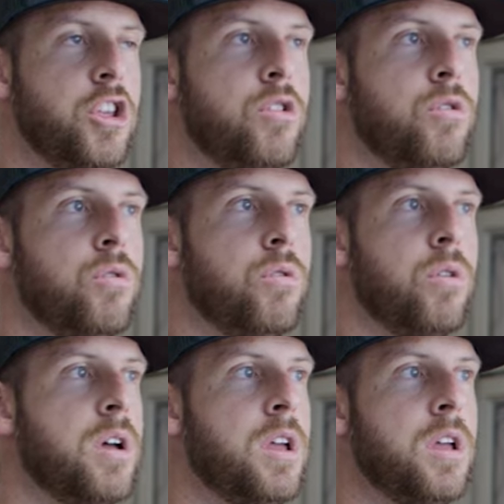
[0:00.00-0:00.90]

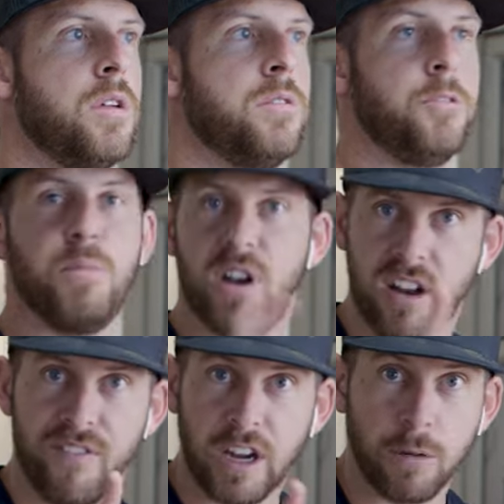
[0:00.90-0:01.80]
you, you put
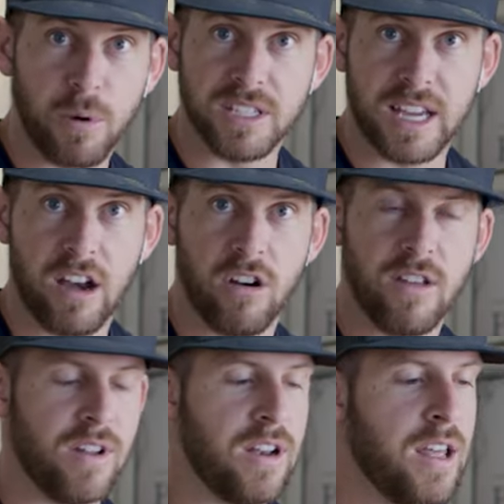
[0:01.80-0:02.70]
in a fingerprint scanner
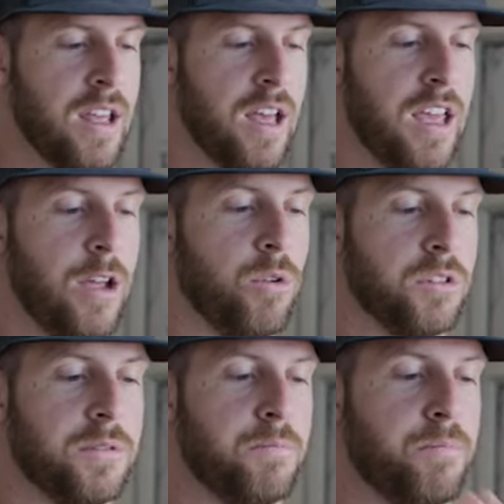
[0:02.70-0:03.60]
even, it
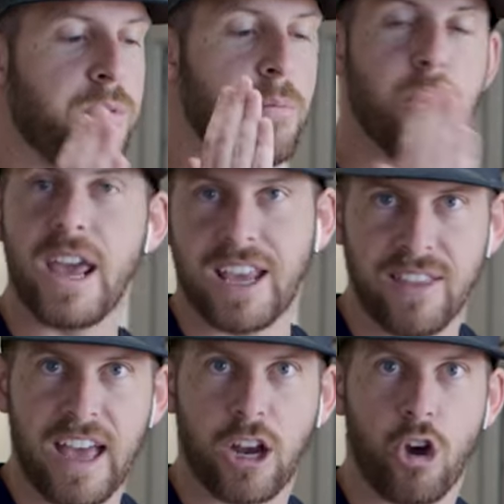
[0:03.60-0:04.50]
will put a break
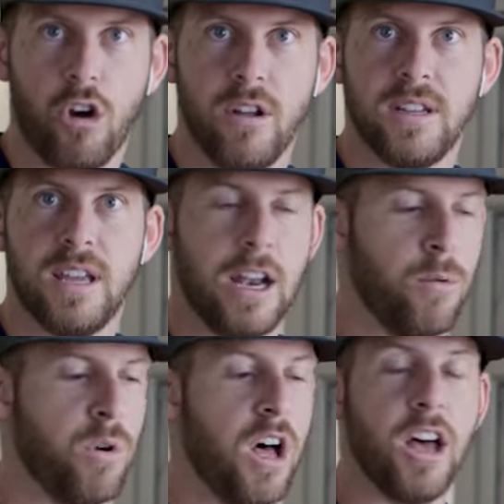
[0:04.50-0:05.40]
in that current and it
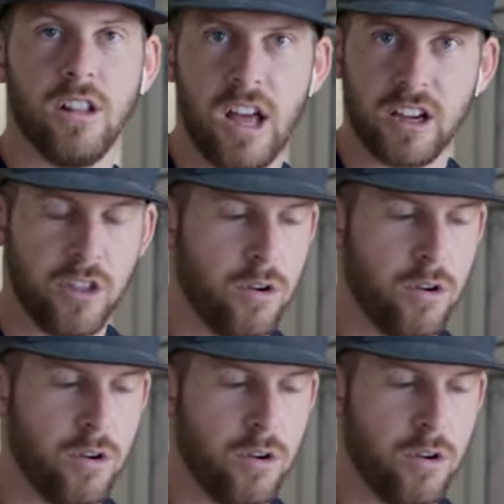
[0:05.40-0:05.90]
will unlock the